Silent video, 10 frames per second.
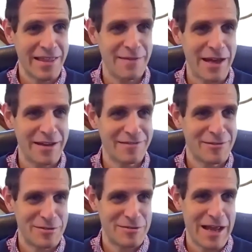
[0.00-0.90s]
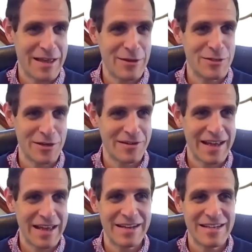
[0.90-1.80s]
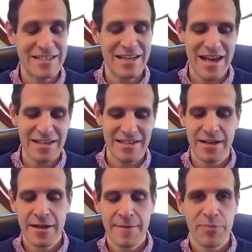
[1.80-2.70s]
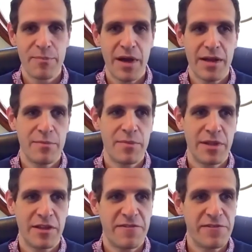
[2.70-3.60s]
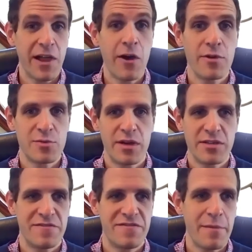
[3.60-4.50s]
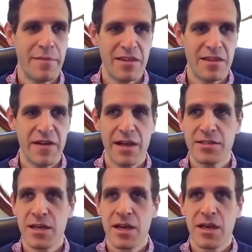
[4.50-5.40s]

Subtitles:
I'm not saying those are disconnected, but the flow is what is felt by the fans.